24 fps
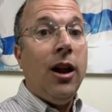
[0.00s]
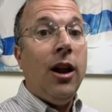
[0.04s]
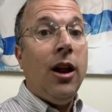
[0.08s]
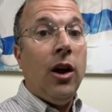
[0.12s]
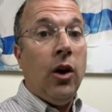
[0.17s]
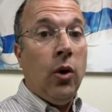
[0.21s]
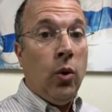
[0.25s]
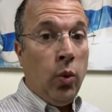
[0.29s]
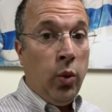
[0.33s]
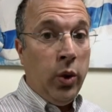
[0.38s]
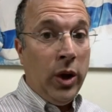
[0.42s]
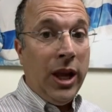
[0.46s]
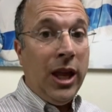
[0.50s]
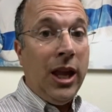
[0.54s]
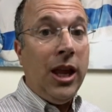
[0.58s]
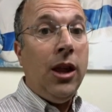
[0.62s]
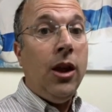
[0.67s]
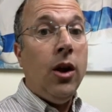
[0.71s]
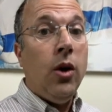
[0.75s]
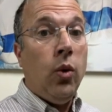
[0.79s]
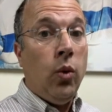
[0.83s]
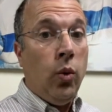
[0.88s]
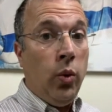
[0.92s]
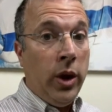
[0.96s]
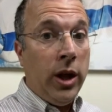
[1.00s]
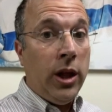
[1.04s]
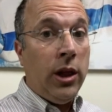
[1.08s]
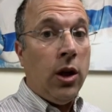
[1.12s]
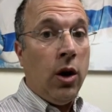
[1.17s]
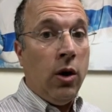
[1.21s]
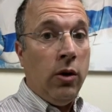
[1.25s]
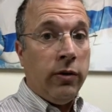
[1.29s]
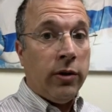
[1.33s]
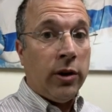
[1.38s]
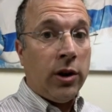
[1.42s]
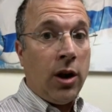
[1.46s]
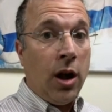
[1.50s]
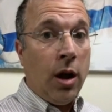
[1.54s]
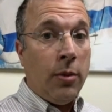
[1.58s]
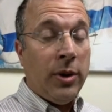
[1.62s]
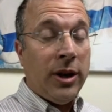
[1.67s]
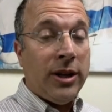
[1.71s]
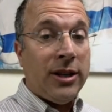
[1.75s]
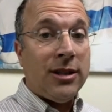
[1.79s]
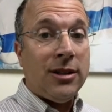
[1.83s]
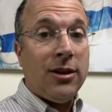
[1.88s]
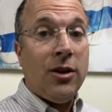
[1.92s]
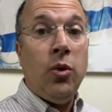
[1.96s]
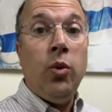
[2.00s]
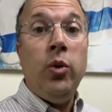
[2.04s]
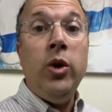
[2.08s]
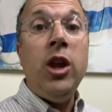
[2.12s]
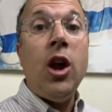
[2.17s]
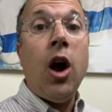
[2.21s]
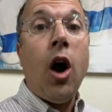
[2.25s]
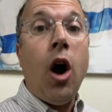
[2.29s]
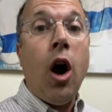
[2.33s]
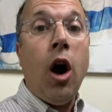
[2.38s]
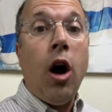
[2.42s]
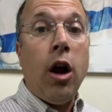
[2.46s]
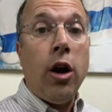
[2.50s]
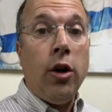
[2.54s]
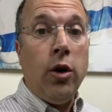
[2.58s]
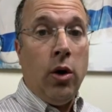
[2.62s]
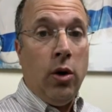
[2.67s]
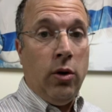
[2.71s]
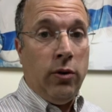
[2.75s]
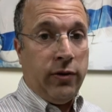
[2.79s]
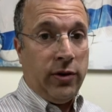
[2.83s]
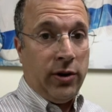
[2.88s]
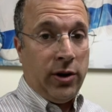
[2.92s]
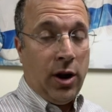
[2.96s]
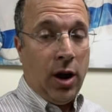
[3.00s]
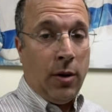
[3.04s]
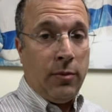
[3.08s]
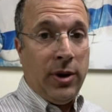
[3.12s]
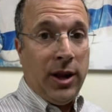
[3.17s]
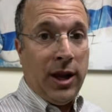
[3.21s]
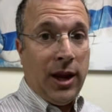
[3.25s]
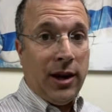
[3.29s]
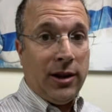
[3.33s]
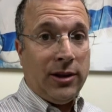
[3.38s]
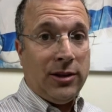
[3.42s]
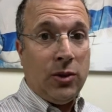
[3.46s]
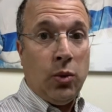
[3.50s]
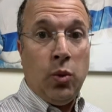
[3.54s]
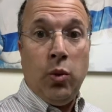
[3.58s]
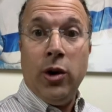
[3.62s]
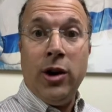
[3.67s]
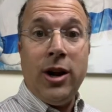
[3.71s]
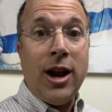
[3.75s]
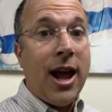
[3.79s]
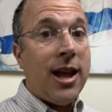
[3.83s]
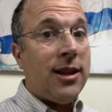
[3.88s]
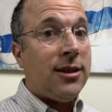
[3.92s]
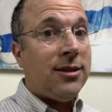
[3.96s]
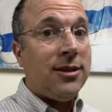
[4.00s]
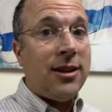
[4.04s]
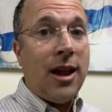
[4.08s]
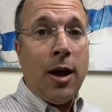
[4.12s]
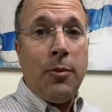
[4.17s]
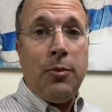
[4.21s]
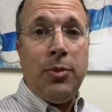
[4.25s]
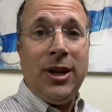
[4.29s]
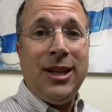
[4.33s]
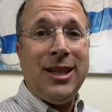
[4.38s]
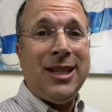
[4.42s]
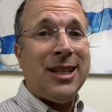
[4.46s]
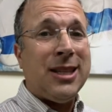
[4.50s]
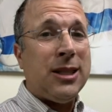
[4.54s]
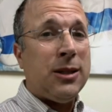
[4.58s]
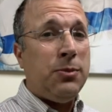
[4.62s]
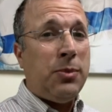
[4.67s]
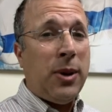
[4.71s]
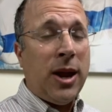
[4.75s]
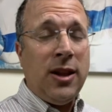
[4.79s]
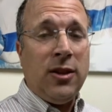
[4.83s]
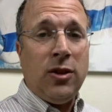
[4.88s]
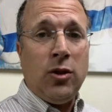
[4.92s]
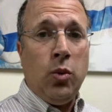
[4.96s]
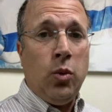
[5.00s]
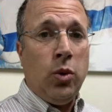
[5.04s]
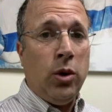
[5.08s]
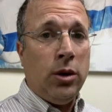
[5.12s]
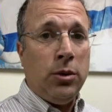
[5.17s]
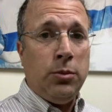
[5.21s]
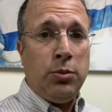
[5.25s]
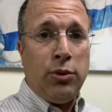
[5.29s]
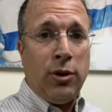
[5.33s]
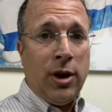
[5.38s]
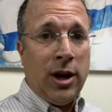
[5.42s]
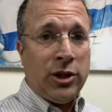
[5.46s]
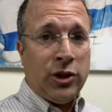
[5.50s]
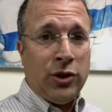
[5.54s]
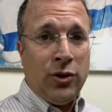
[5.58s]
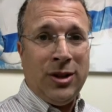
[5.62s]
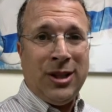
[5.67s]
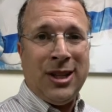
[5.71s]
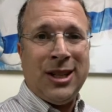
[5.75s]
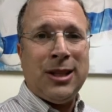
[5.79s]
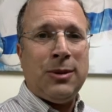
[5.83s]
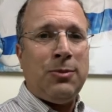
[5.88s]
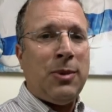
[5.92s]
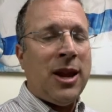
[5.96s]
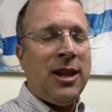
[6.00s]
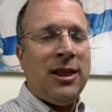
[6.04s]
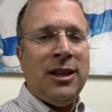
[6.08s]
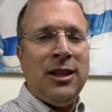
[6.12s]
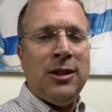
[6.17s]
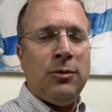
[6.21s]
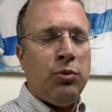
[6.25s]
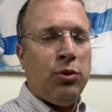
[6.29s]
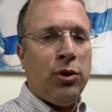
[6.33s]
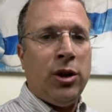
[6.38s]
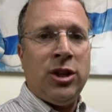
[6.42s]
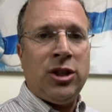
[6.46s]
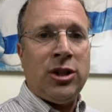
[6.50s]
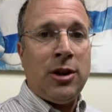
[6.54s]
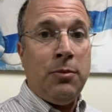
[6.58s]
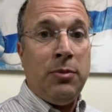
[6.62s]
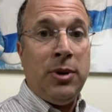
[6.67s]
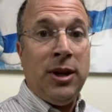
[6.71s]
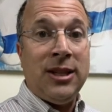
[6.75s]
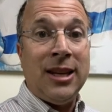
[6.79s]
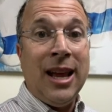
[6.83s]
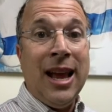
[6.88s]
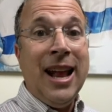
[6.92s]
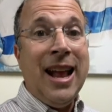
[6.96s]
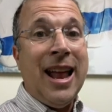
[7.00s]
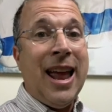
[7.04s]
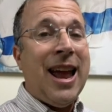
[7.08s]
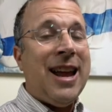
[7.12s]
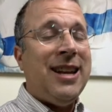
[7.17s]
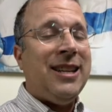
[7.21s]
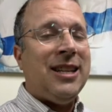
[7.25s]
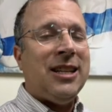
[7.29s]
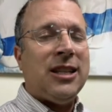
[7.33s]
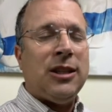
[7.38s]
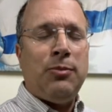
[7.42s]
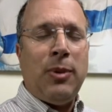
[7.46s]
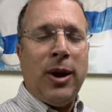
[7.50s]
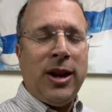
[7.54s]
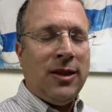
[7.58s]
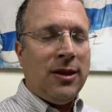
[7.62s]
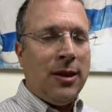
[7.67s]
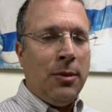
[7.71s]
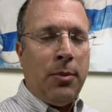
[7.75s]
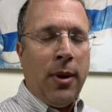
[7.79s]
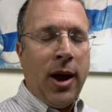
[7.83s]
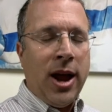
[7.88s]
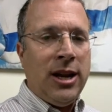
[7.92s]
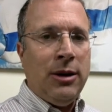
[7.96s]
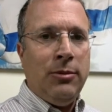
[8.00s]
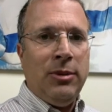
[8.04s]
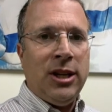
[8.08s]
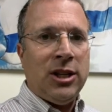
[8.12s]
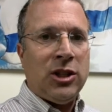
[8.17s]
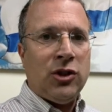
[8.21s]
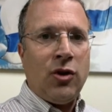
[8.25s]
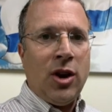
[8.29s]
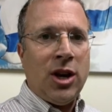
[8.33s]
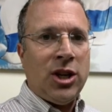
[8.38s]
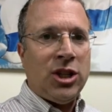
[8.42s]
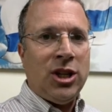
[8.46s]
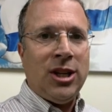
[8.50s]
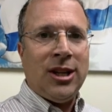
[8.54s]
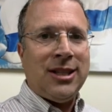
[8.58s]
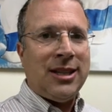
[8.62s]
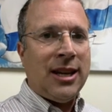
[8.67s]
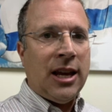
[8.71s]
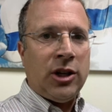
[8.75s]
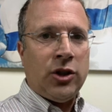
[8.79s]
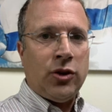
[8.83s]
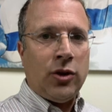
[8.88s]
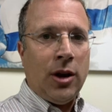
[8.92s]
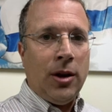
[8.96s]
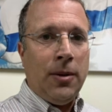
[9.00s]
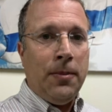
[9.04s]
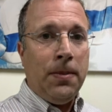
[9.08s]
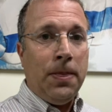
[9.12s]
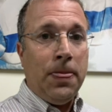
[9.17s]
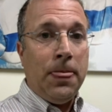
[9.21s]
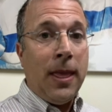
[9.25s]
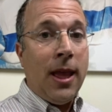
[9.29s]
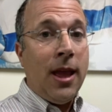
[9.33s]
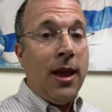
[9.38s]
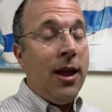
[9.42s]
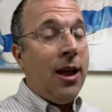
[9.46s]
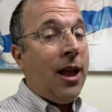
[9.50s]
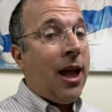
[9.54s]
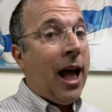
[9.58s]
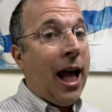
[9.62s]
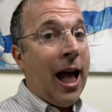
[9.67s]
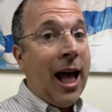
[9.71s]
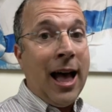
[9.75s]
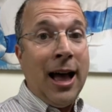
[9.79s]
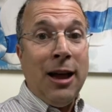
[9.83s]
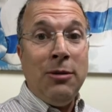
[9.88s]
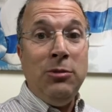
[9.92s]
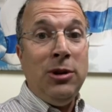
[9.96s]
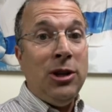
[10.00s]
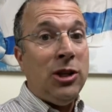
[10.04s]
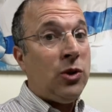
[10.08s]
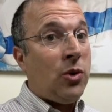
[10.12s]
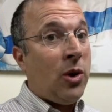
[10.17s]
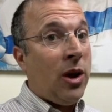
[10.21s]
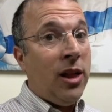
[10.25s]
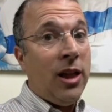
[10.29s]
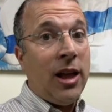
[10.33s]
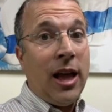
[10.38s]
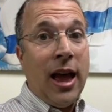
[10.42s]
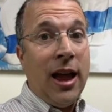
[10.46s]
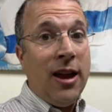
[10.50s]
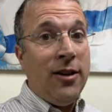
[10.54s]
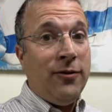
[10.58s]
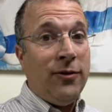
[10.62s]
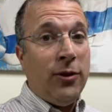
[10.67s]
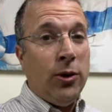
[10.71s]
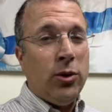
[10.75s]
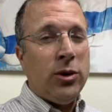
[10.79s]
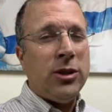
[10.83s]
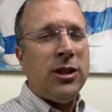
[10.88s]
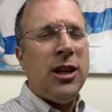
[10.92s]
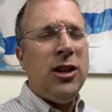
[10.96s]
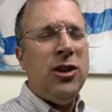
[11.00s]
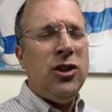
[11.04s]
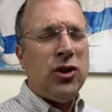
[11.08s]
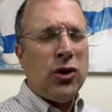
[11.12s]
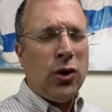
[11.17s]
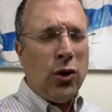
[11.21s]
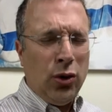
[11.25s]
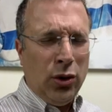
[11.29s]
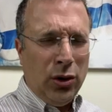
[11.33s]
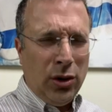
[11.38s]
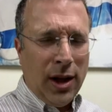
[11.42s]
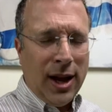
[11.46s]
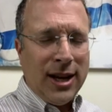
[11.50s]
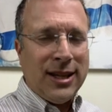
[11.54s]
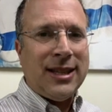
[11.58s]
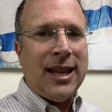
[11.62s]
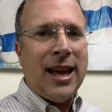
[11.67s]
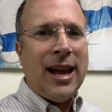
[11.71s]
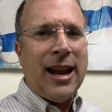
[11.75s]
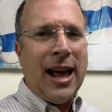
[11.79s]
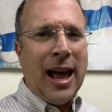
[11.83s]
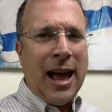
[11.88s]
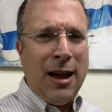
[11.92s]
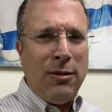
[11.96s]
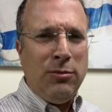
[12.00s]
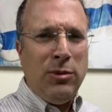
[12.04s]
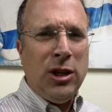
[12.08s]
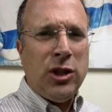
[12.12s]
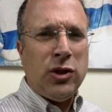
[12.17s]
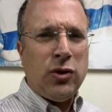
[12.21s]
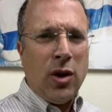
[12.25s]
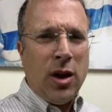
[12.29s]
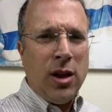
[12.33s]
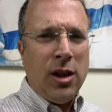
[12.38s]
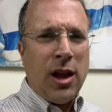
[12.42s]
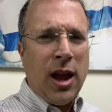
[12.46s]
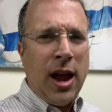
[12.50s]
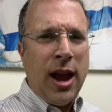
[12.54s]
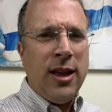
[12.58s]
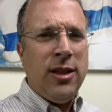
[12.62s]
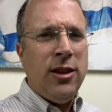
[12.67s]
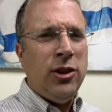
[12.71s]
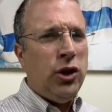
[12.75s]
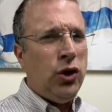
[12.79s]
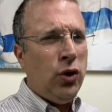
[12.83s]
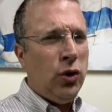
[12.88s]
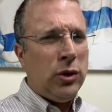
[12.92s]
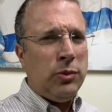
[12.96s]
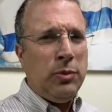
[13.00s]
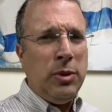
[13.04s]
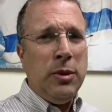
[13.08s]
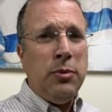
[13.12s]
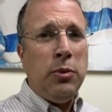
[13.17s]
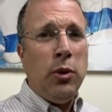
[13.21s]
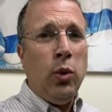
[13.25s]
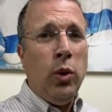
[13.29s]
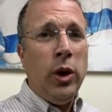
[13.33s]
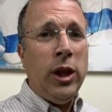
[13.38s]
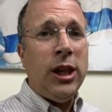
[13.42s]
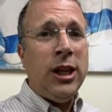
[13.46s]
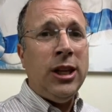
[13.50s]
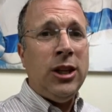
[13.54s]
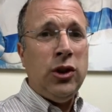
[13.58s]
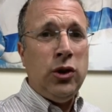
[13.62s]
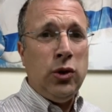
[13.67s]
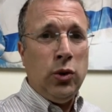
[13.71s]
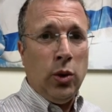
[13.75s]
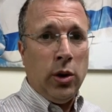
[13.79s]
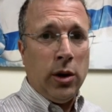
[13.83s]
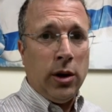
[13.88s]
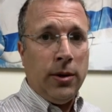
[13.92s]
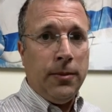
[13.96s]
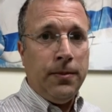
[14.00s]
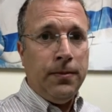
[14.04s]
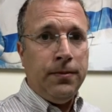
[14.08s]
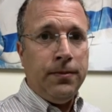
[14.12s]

We will overcome it. We are overcoming it. We're not stopping despite the world pressure and despite these British MPs and despite the Biden administration, etc. Am Yisrael Chai, folks. Internalize that. Am Yisrael Chai. The Jewish people will endure.